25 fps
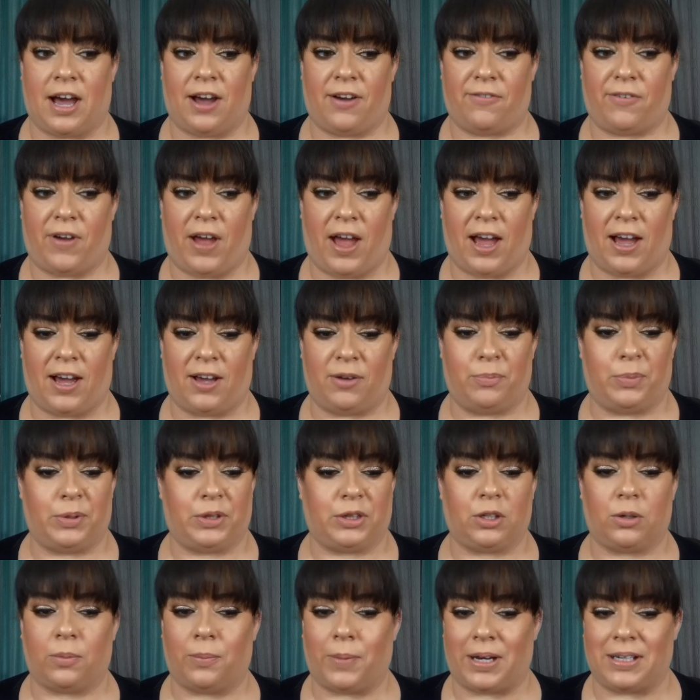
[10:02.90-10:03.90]
I've had, but
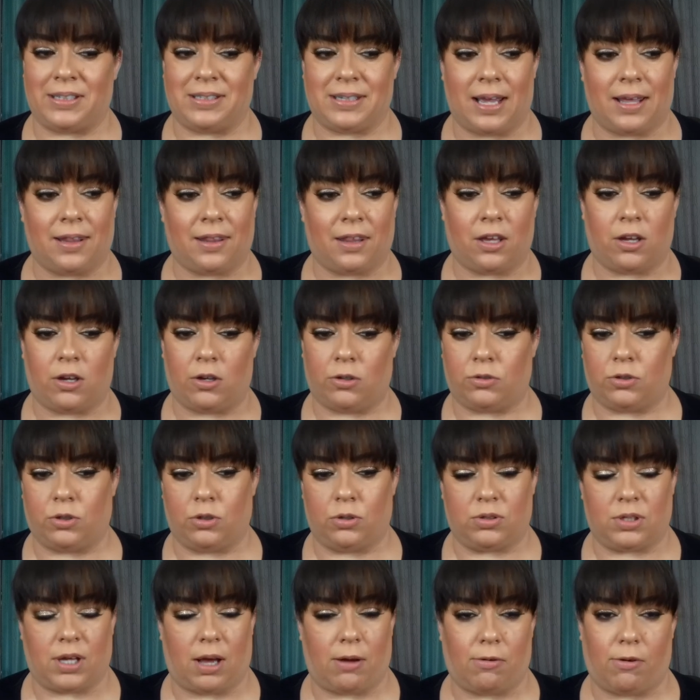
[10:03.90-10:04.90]
they're my daily
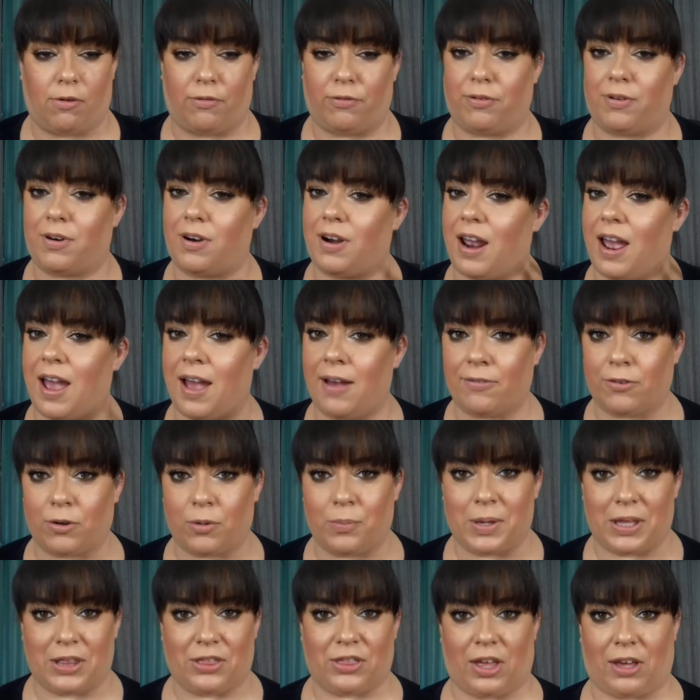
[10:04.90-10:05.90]
go-tos I will forever
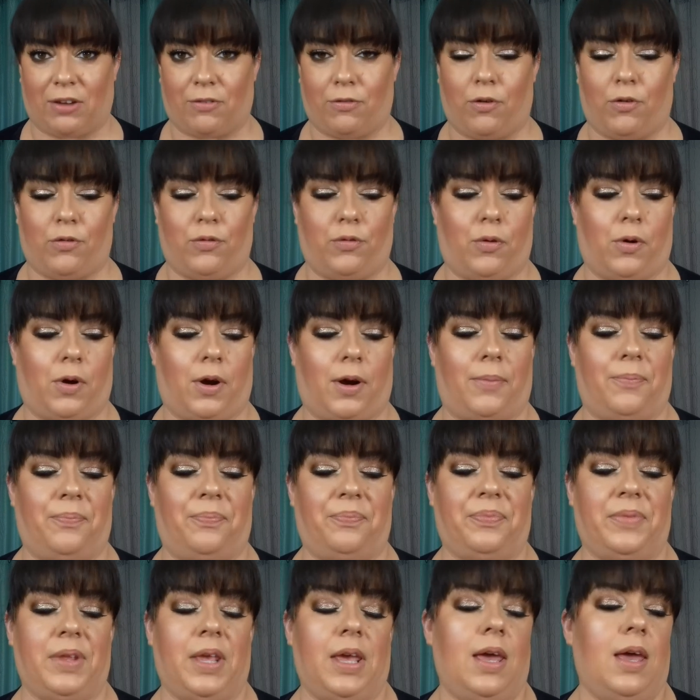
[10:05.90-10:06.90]
be thankful for.
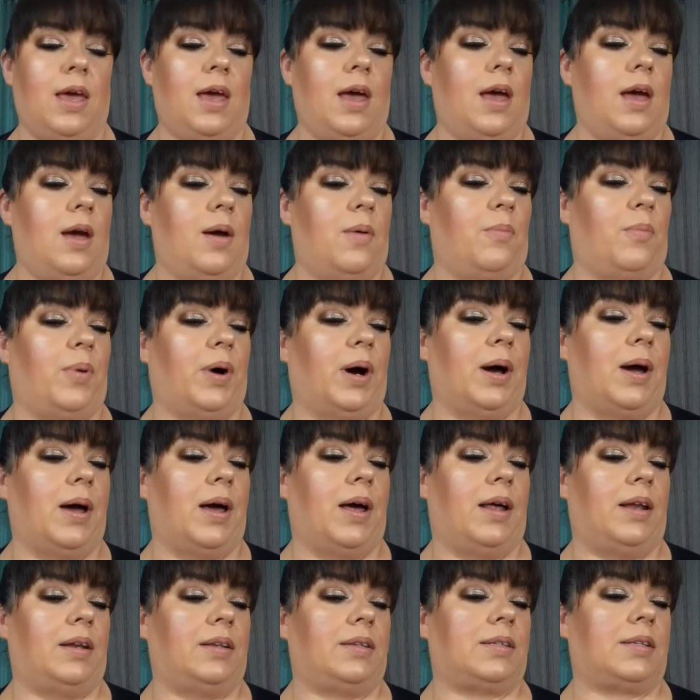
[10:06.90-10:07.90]

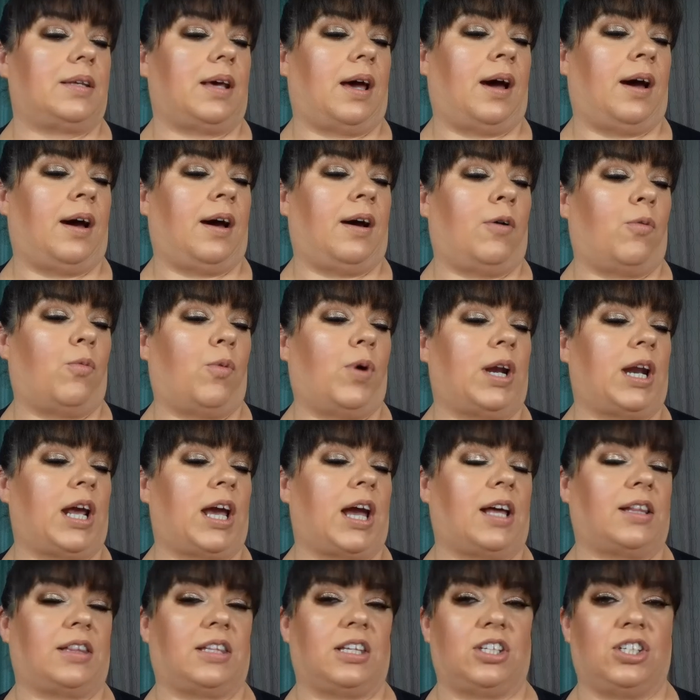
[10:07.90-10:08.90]
But one I
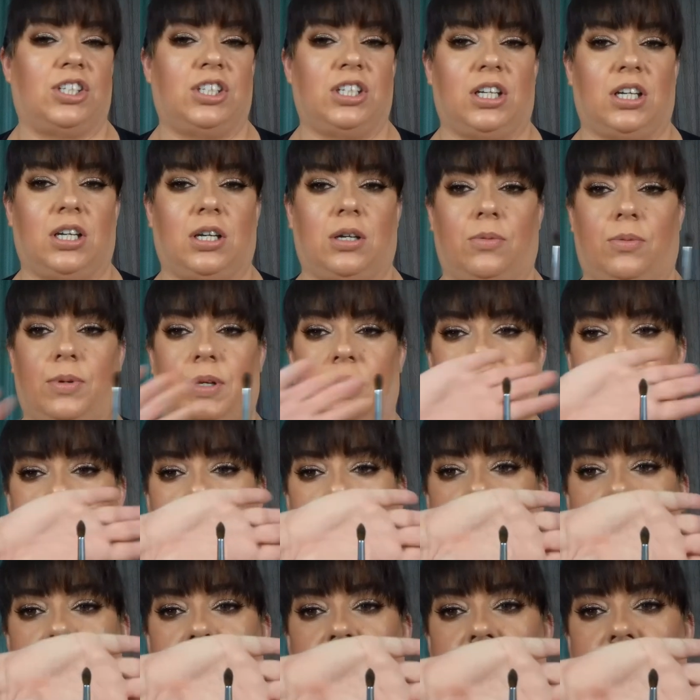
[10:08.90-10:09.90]
got this year was
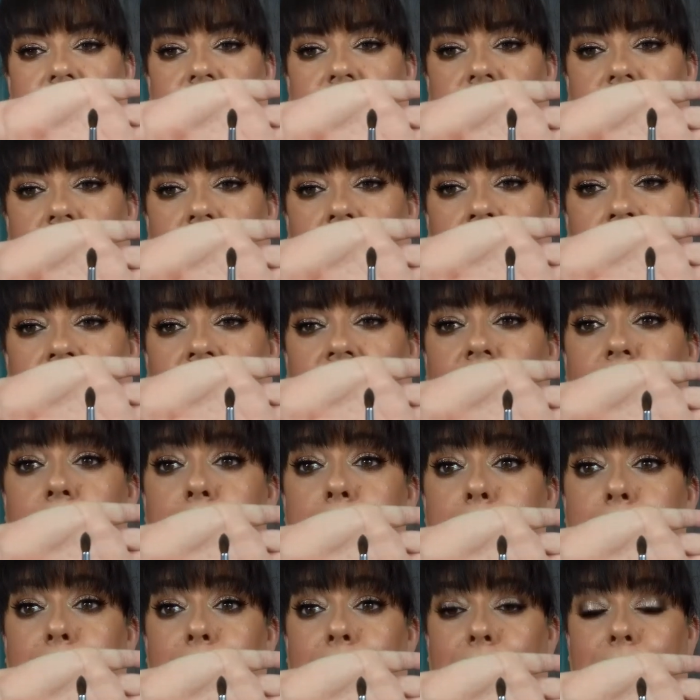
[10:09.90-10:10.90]
this
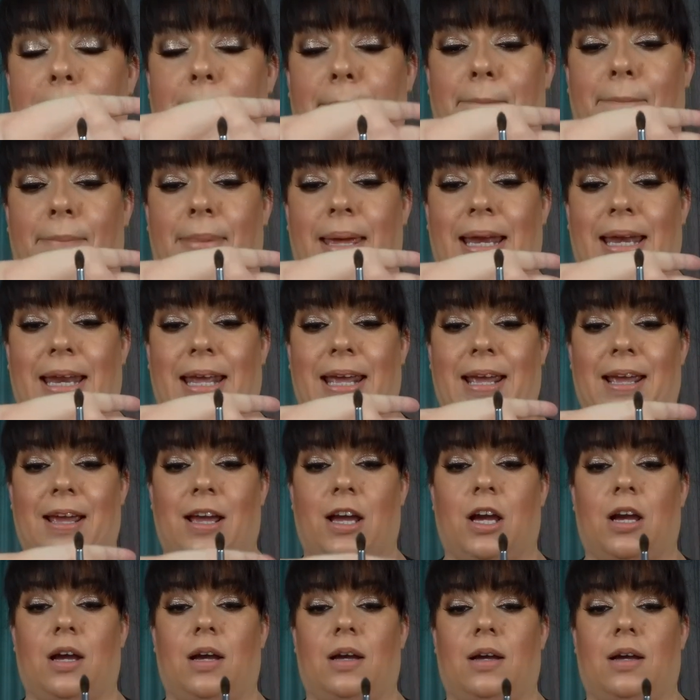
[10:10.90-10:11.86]
mini